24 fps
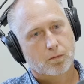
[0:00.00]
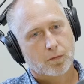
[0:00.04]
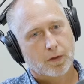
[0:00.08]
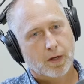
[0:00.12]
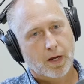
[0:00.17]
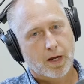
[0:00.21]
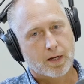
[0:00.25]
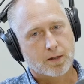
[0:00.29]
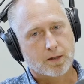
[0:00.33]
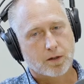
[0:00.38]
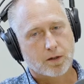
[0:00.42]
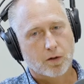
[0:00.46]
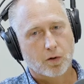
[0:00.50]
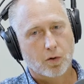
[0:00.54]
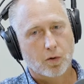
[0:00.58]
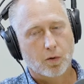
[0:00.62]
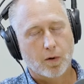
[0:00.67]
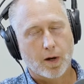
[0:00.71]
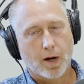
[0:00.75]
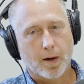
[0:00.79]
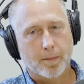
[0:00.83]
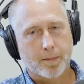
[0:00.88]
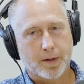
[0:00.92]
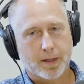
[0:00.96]
Yeah, so
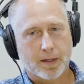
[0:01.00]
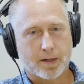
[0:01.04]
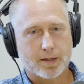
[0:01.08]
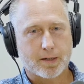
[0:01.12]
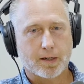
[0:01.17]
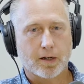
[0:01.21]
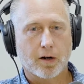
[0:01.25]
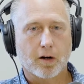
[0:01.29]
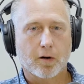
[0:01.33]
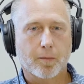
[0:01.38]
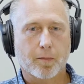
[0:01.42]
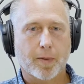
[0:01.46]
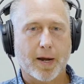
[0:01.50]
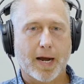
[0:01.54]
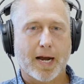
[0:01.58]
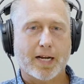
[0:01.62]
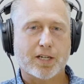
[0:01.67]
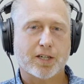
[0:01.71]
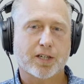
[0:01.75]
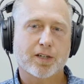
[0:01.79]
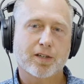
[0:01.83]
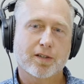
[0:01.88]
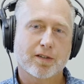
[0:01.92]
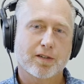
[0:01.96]
I mean, like I said, our
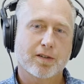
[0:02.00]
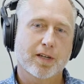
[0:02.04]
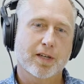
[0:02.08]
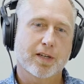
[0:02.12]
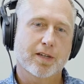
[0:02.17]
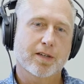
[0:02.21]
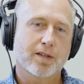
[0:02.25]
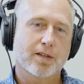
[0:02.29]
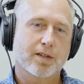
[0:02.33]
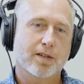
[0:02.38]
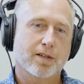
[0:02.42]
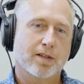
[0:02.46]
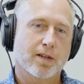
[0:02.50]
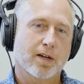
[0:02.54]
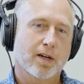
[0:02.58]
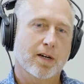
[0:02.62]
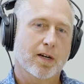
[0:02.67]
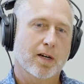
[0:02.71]
passion is